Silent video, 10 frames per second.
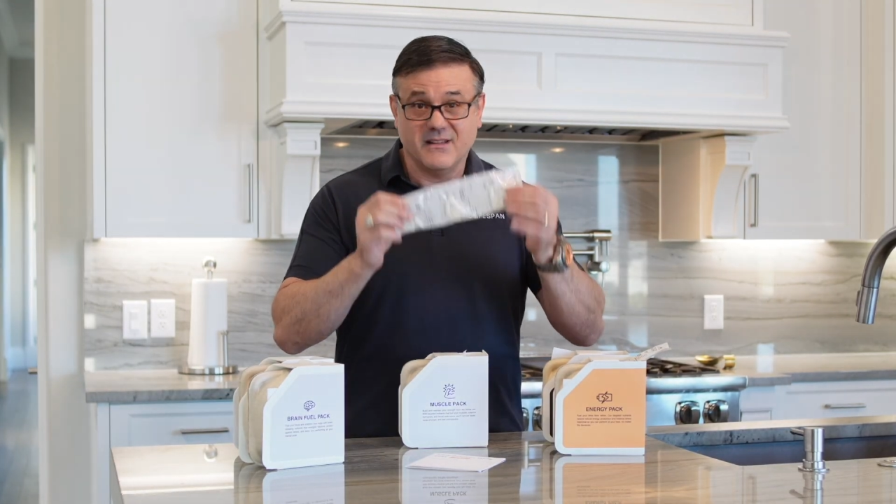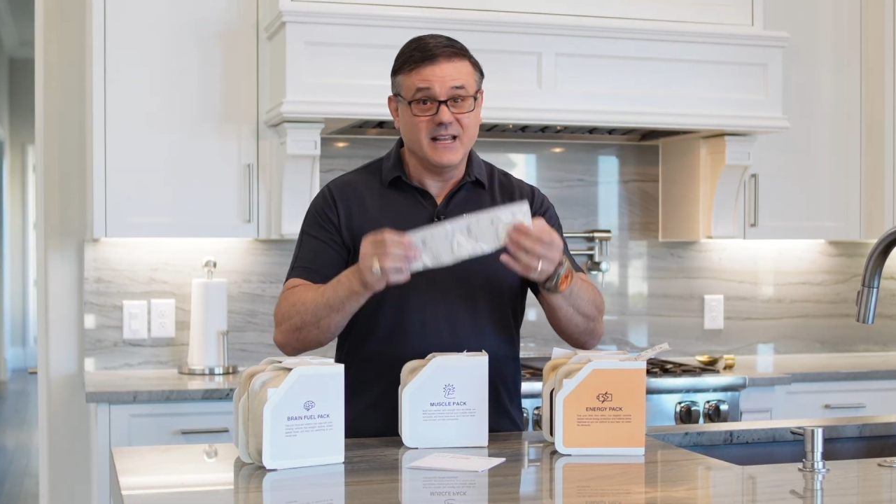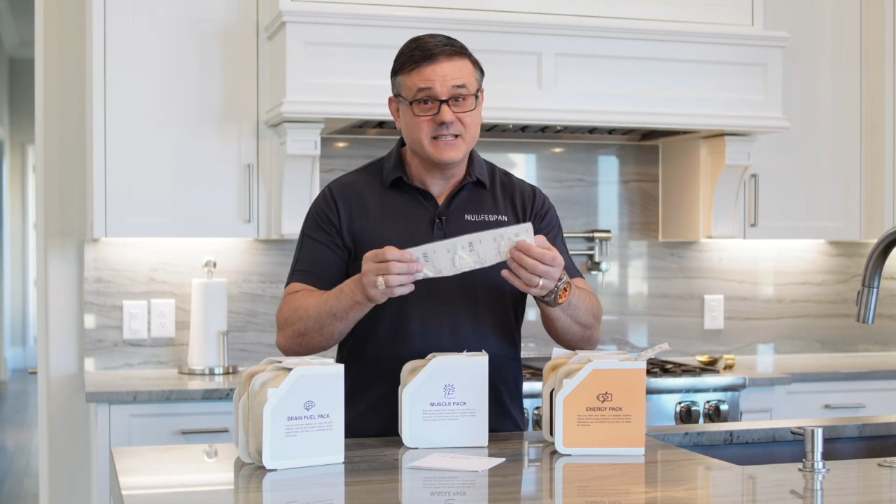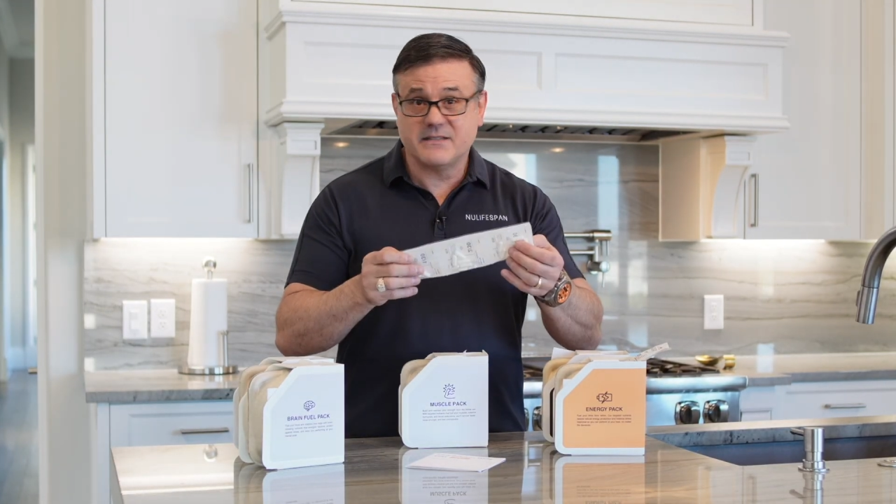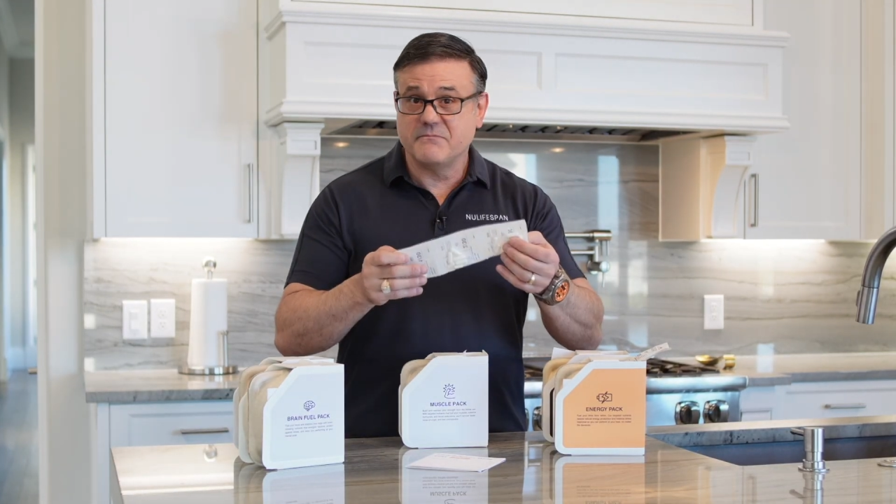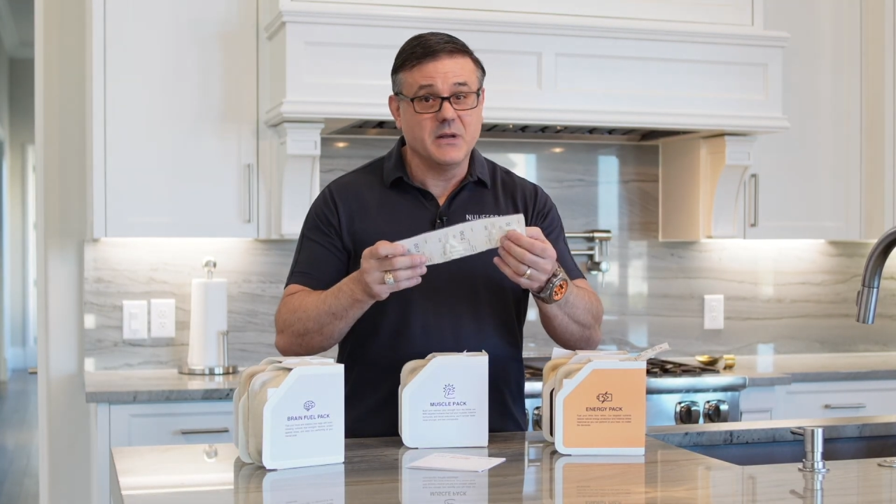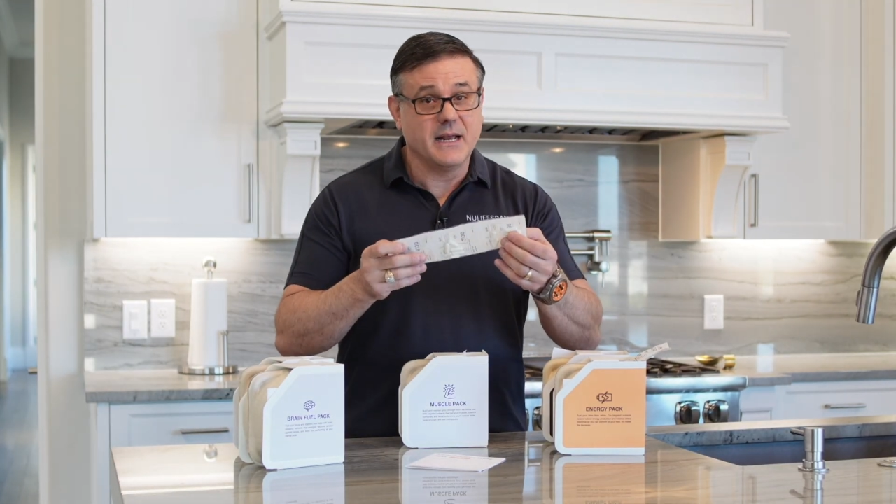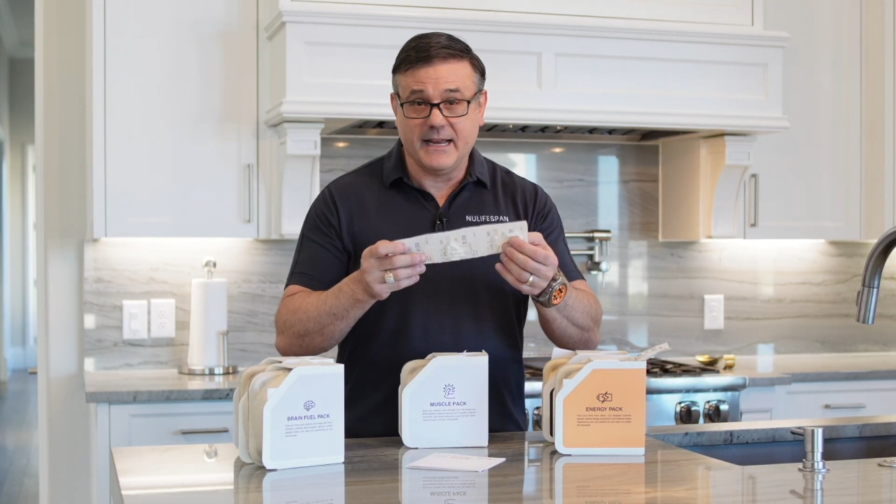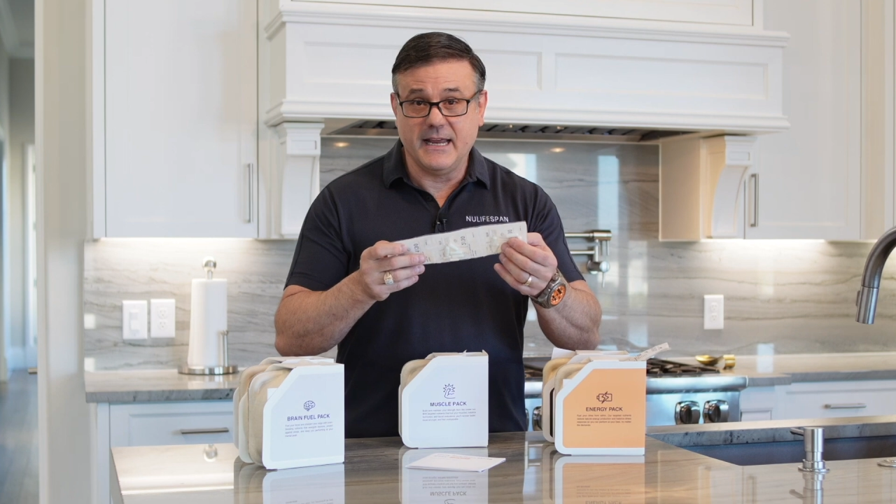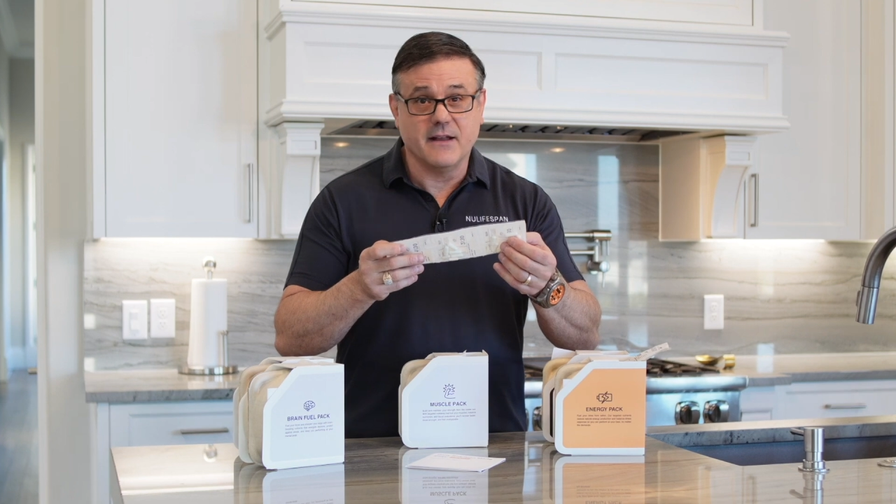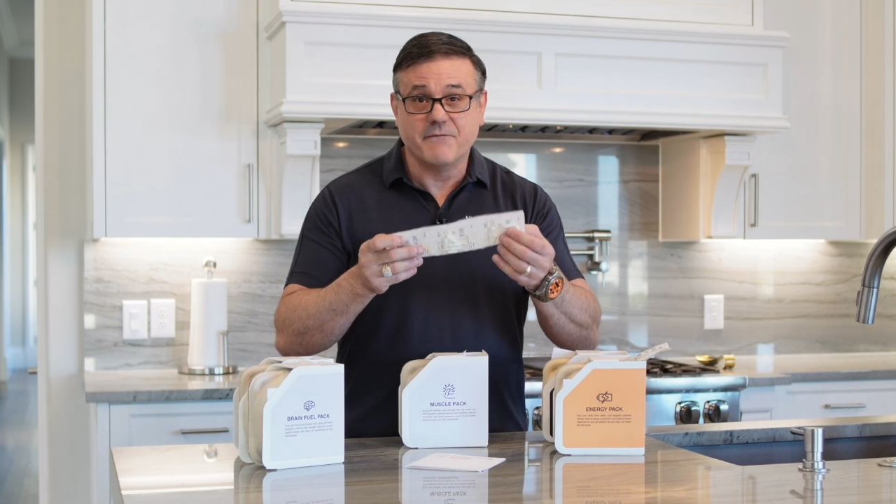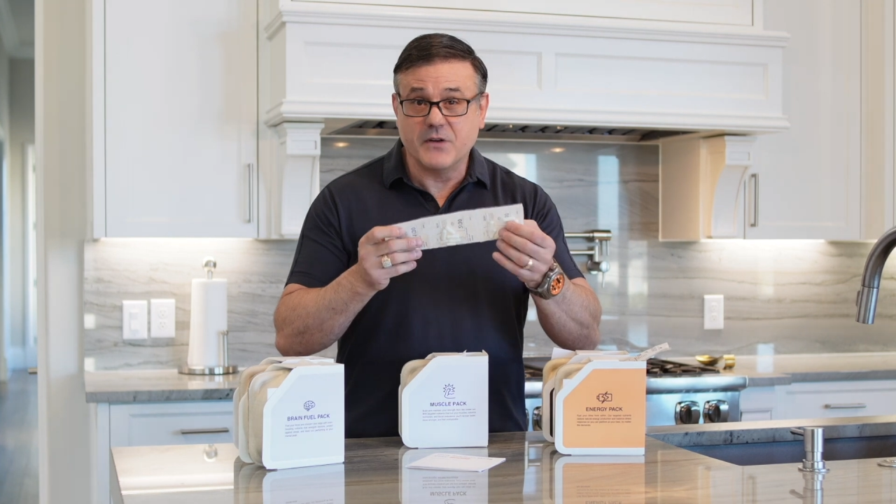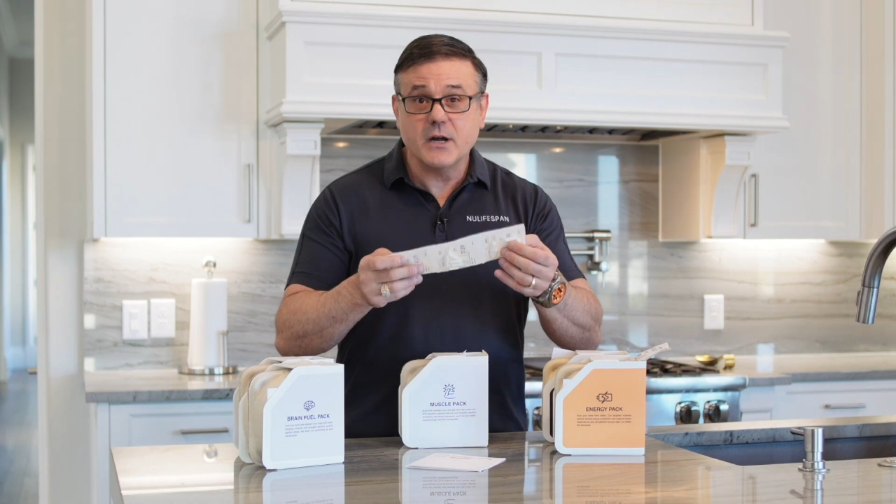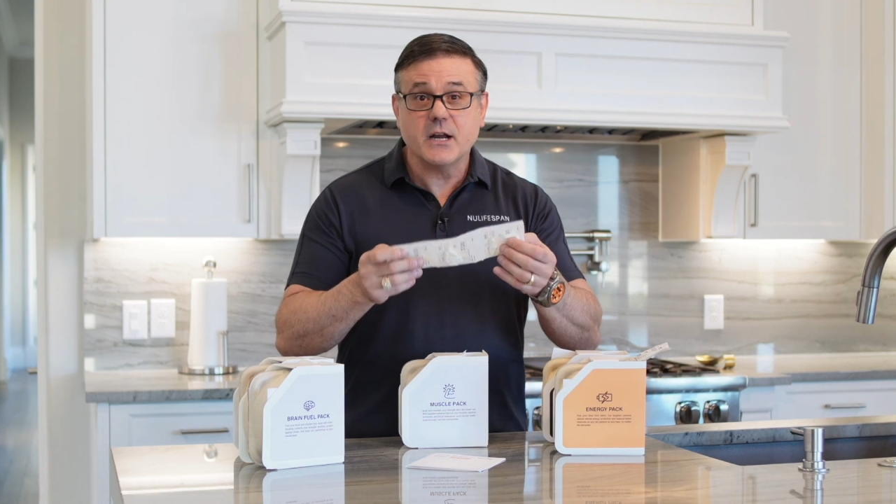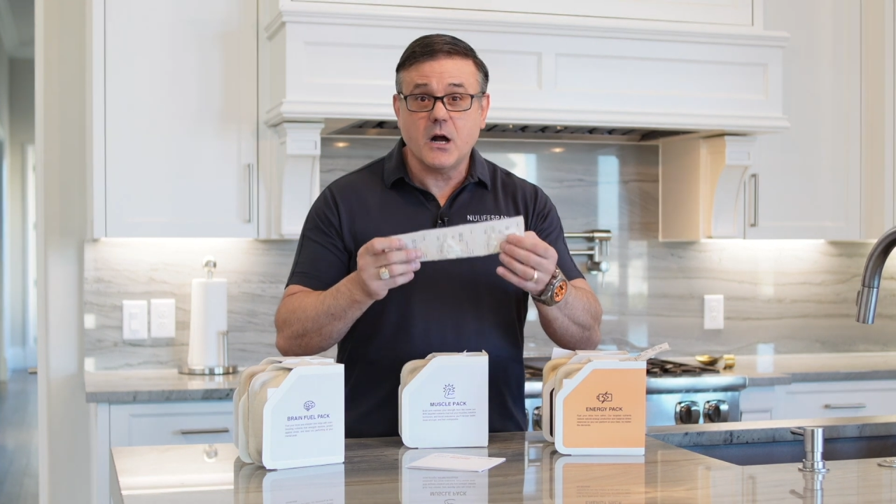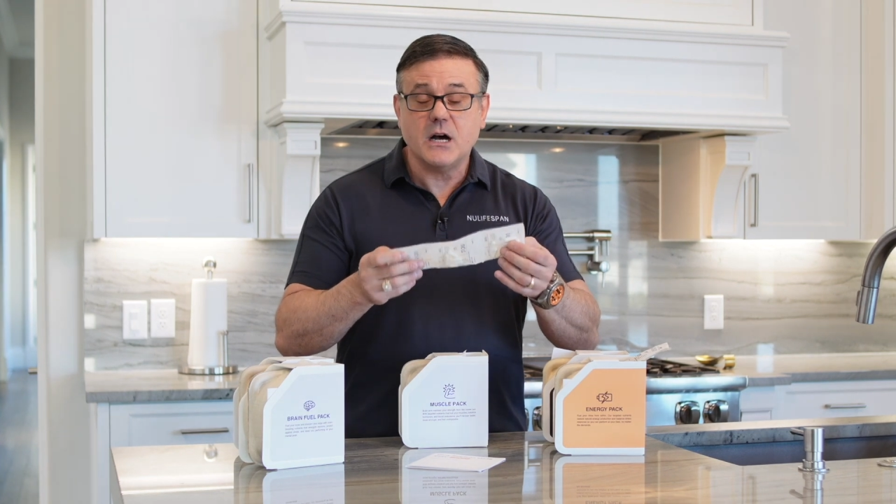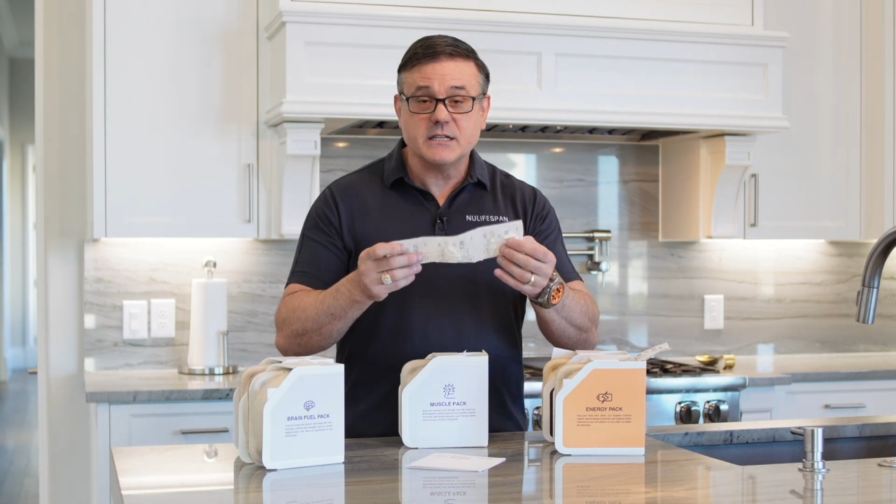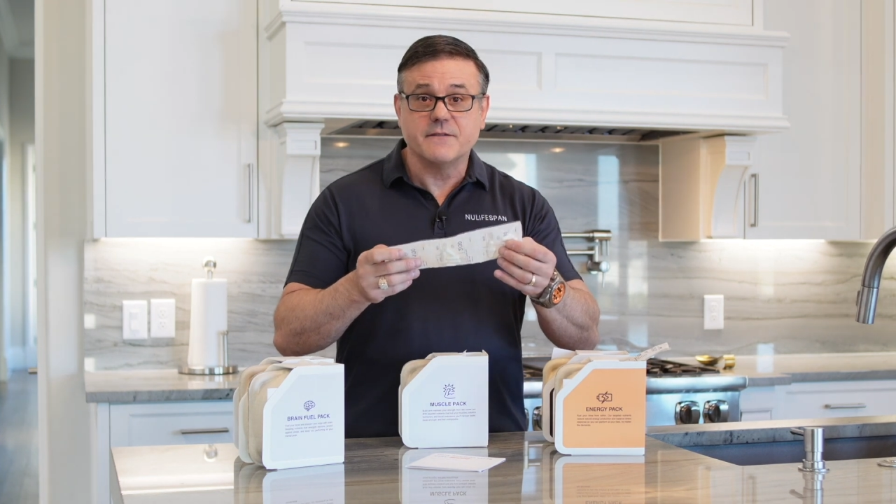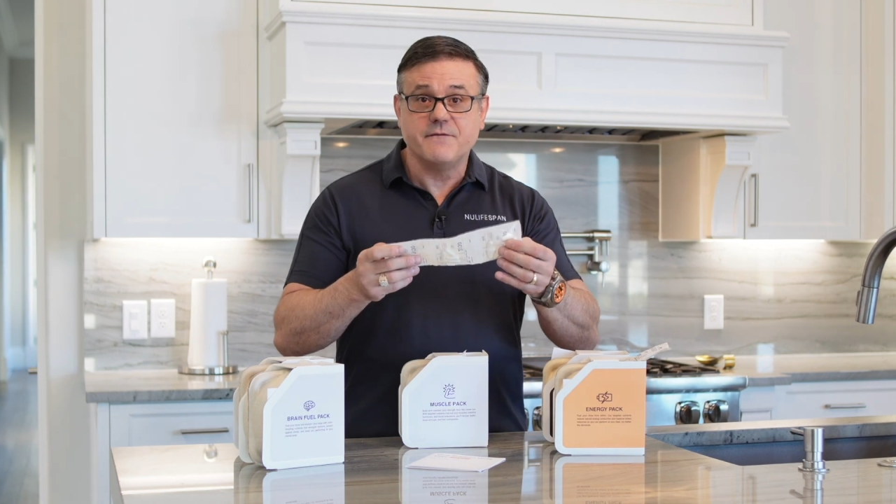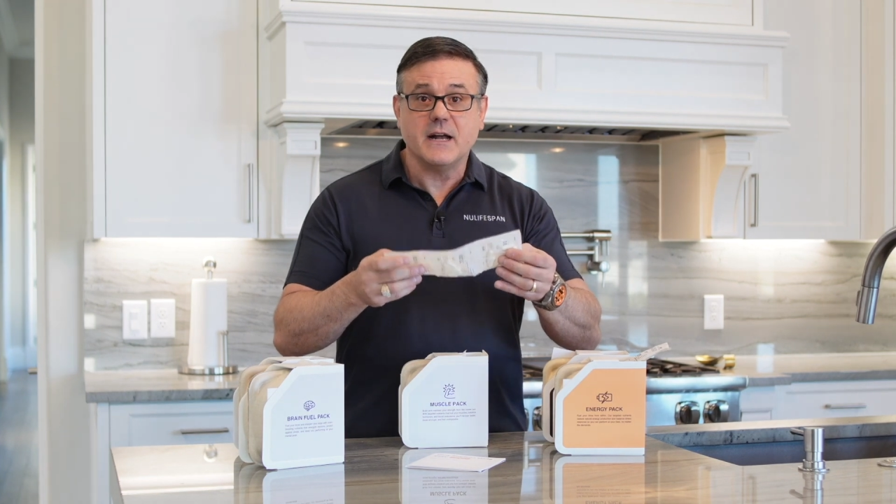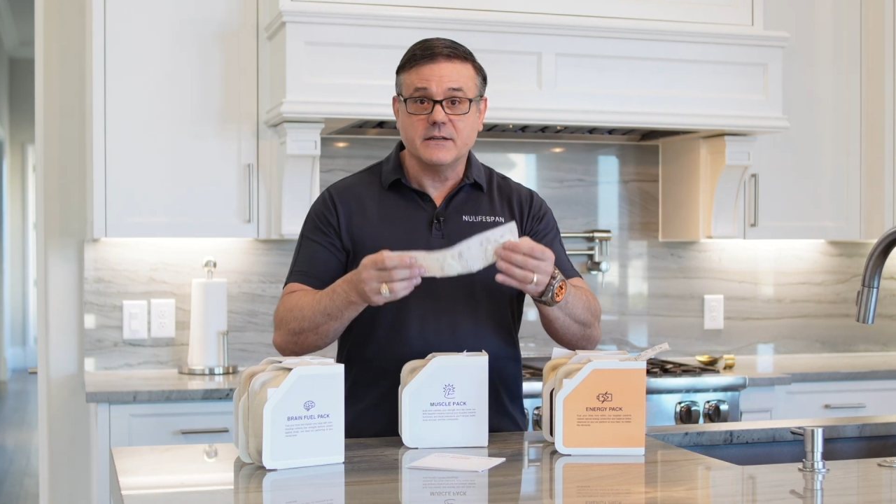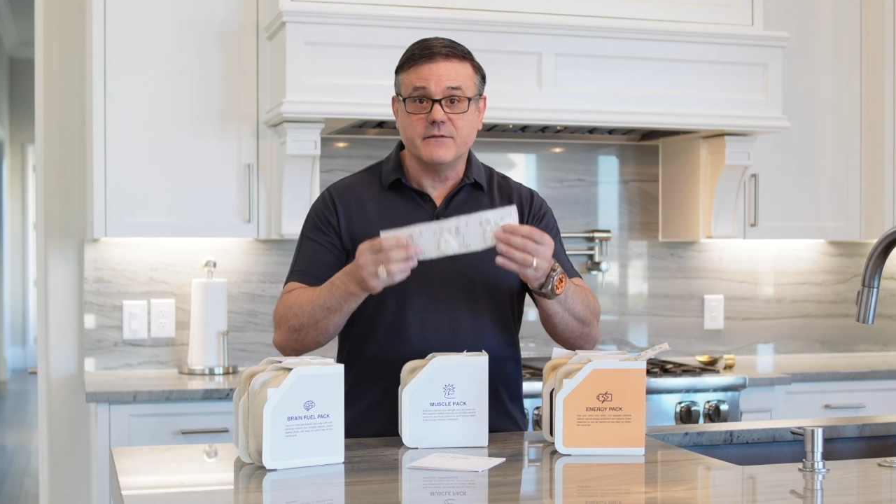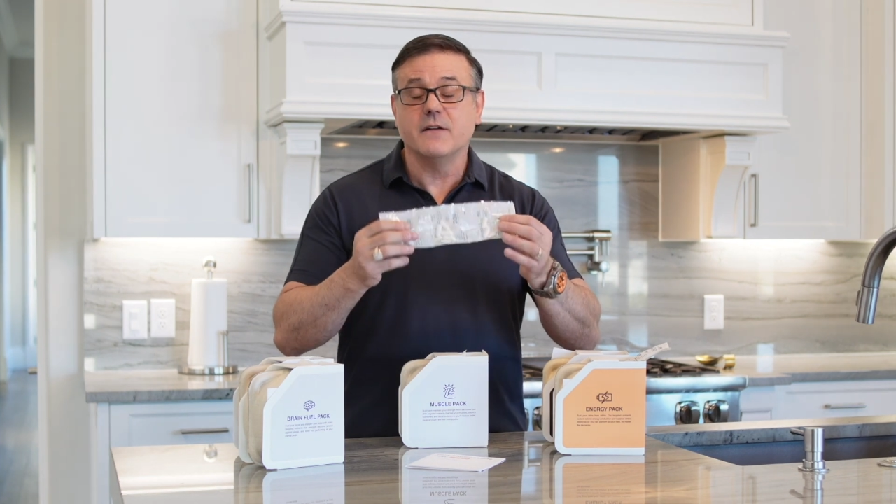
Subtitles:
it's, again, a very cost-effective